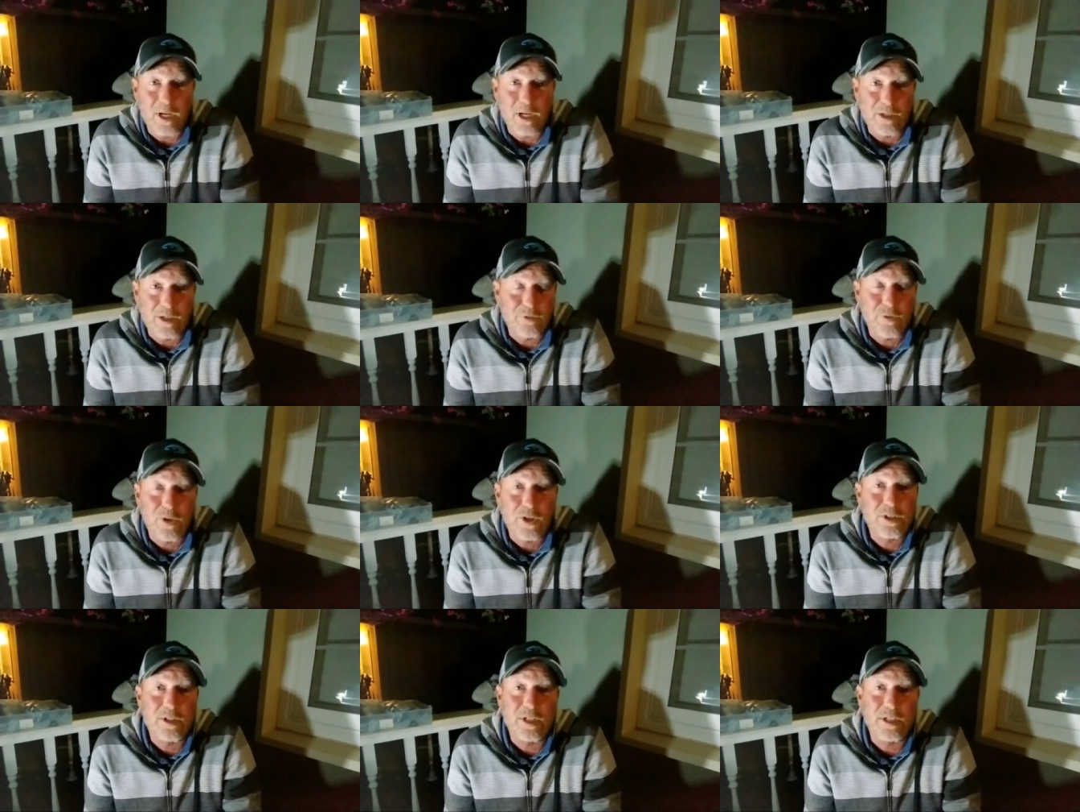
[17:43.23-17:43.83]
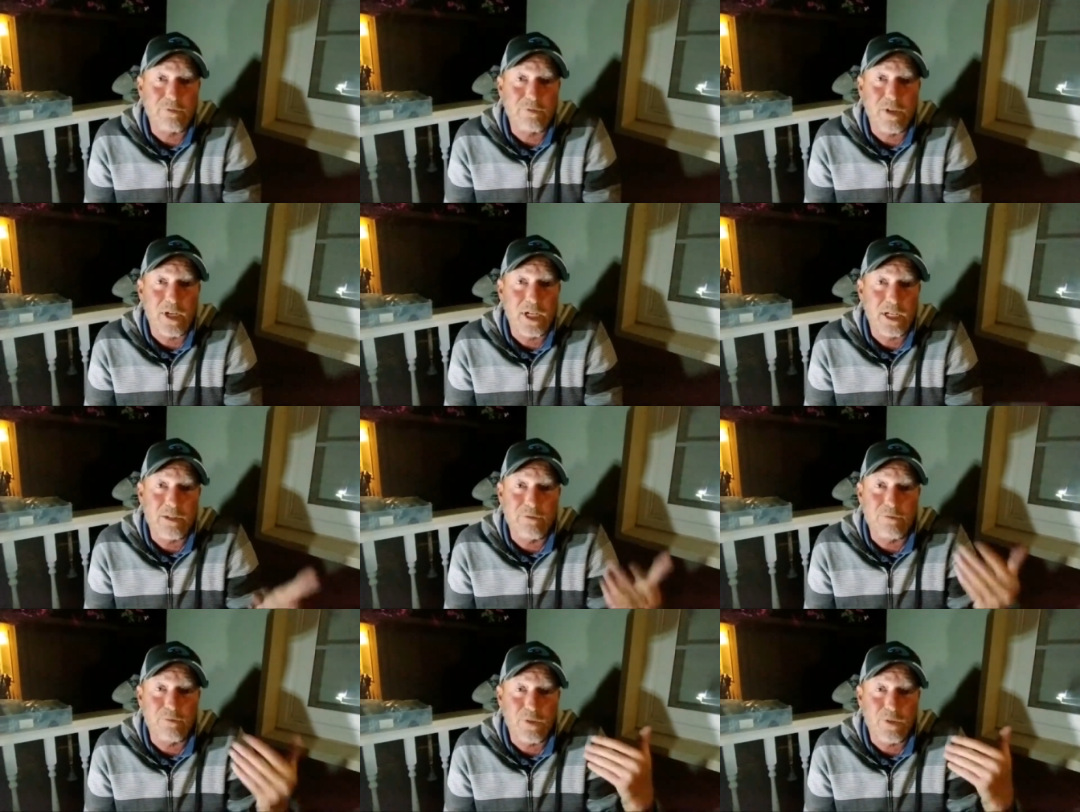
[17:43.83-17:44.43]
as far as I can
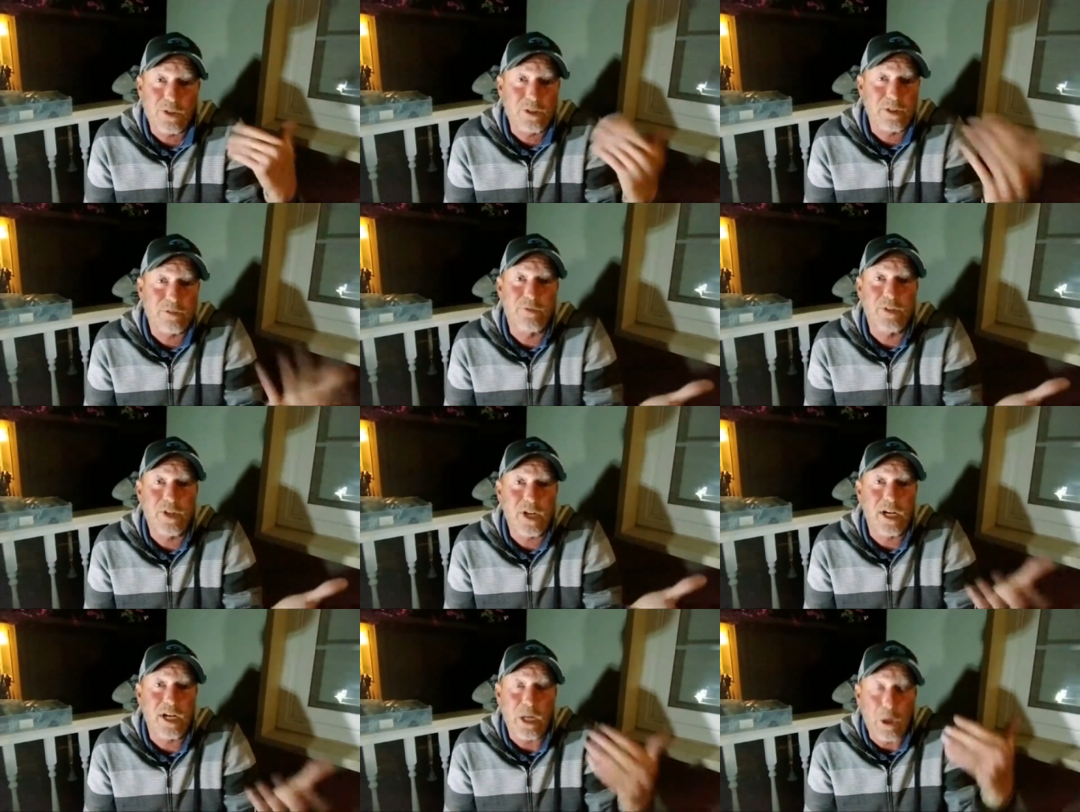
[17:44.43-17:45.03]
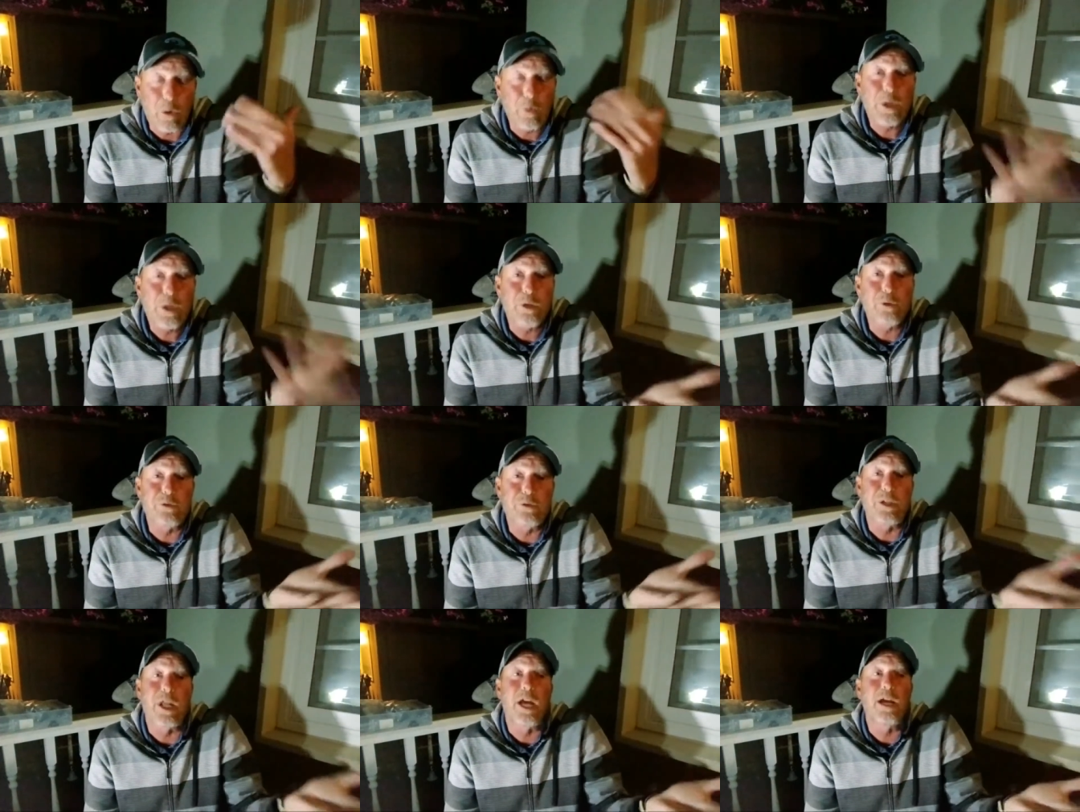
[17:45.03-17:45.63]
find, as far as I can figure out, it only
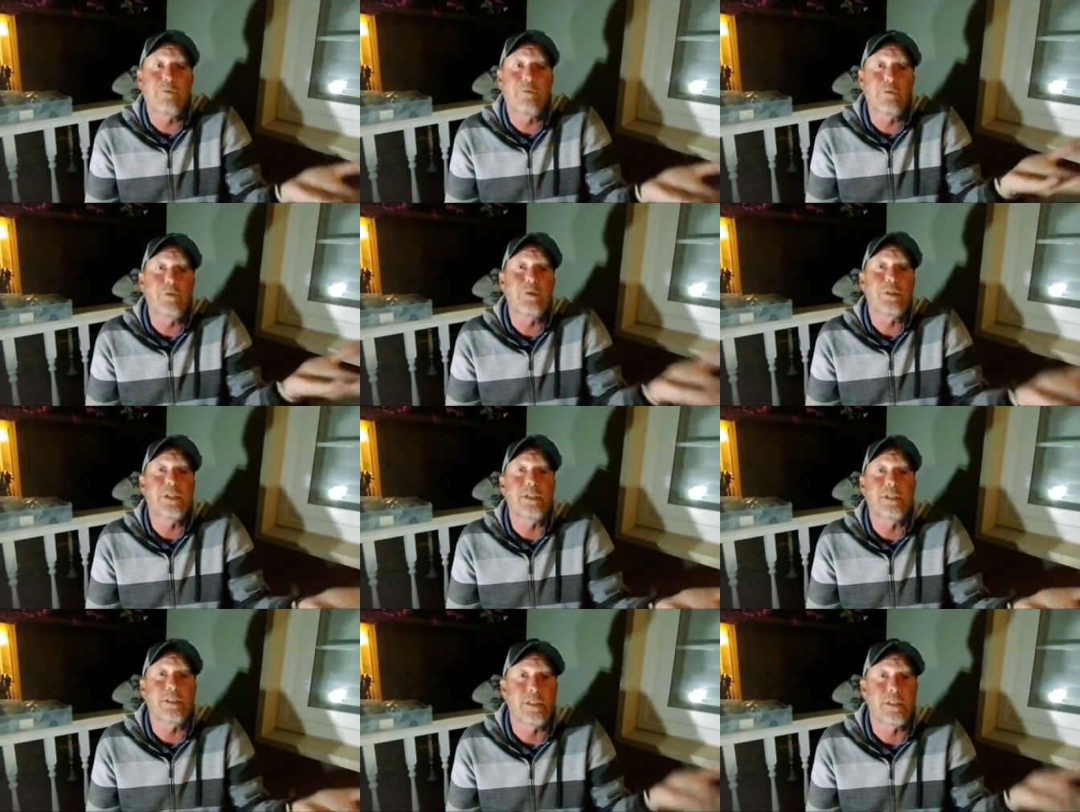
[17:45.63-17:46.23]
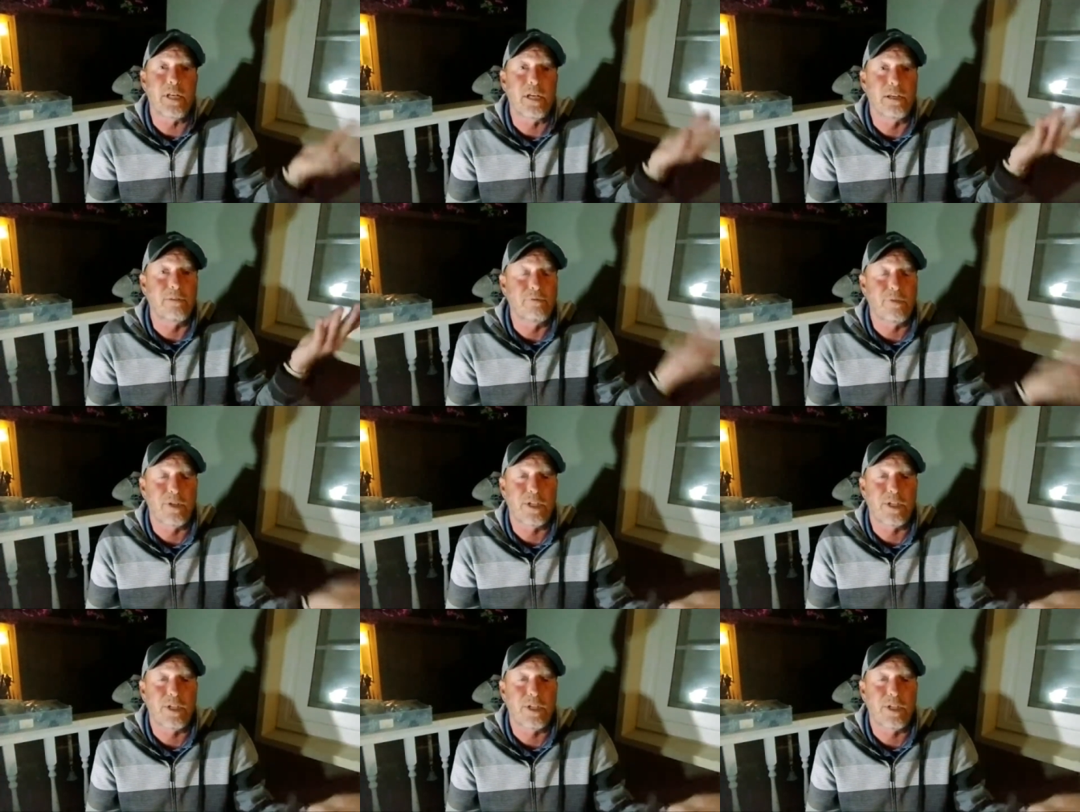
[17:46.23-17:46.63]
goes live 360 on